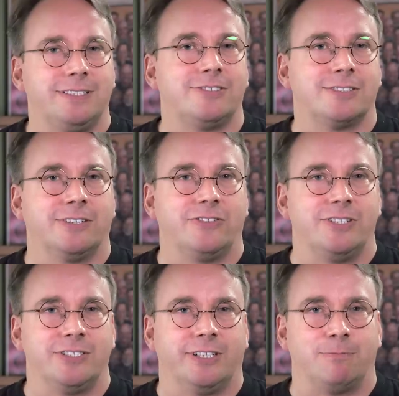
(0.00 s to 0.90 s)
this turns
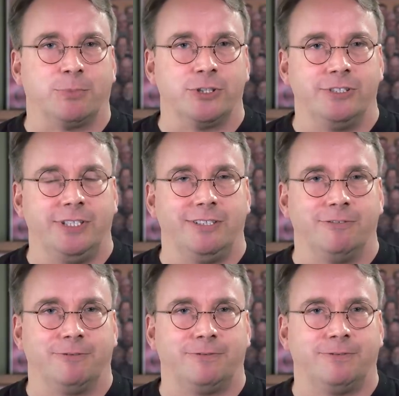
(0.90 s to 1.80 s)
into an
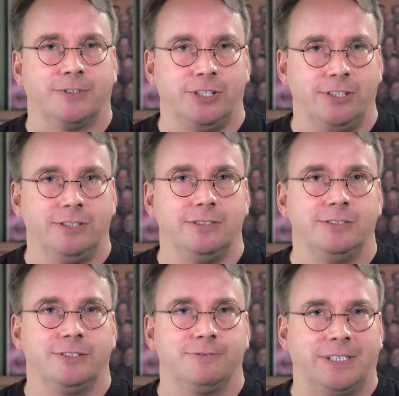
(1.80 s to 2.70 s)
opportunity for
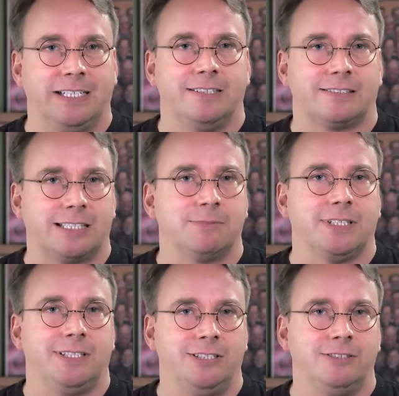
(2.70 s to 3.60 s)
you to find
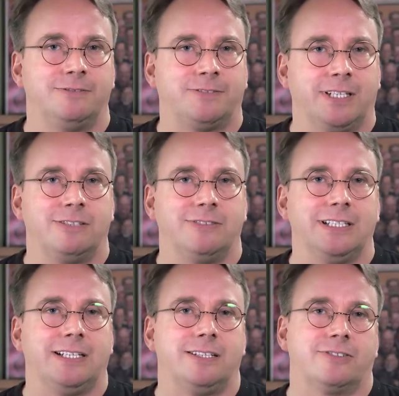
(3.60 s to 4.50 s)
something you find
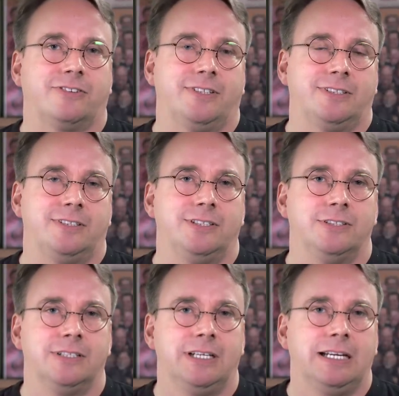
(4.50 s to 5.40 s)
really interesting to
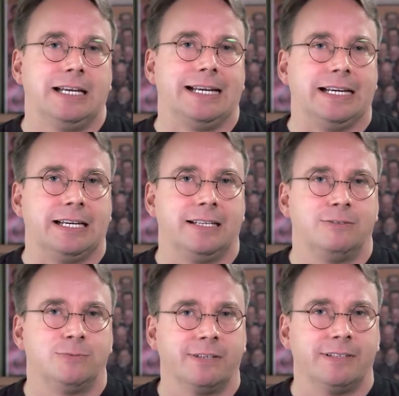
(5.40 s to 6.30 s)
do.
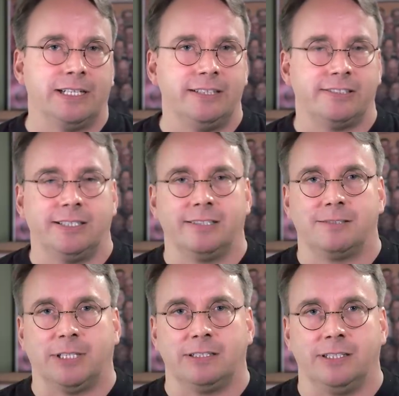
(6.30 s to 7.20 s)
And one of the nice
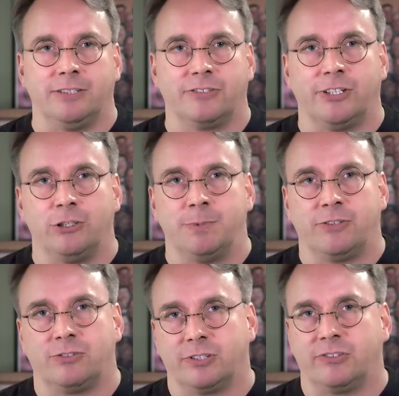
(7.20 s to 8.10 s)
things about Linux and
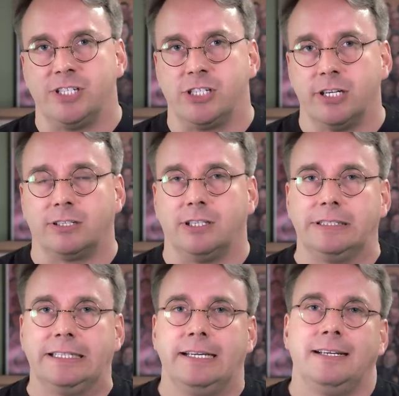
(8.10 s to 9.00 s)
open source in
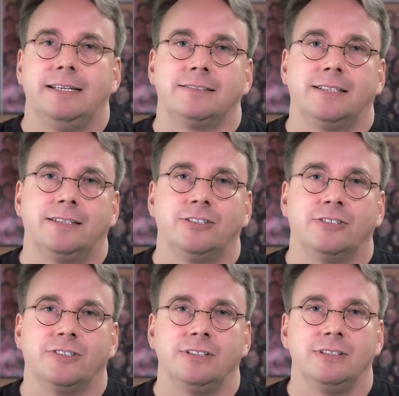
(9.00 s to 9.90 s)
general is that
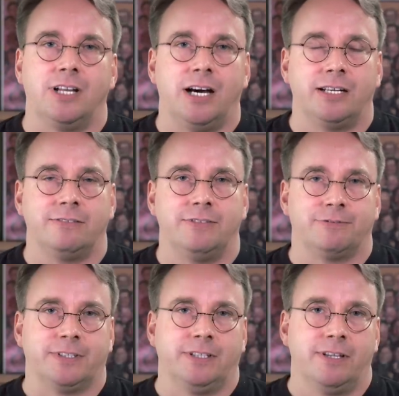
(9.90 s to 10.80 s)
there's a lot of
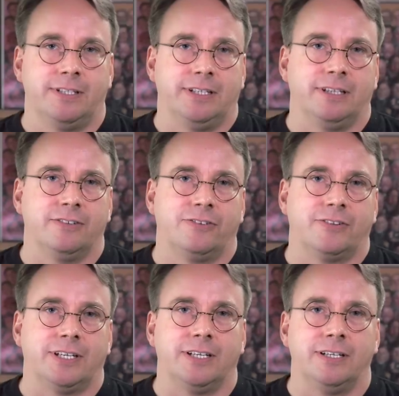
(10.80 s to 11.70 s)
different
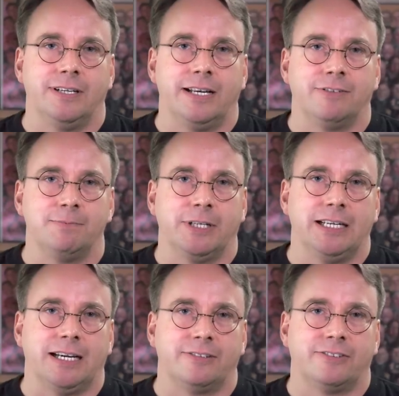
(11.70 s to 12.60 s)
things and
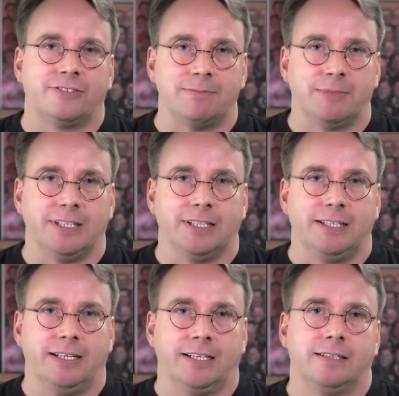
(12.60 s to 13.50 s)
everybody has something
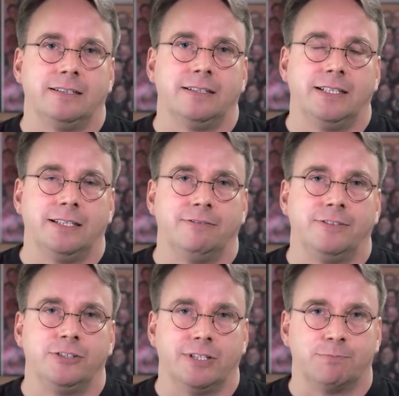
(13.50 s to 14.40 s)
that you can
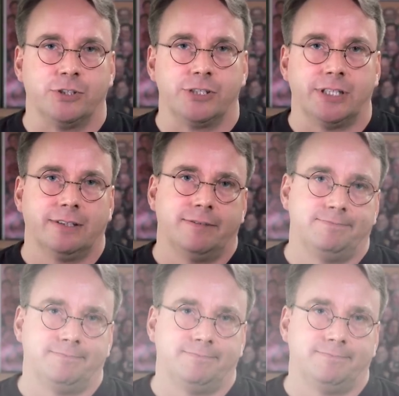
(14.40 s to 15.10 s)
give to the project.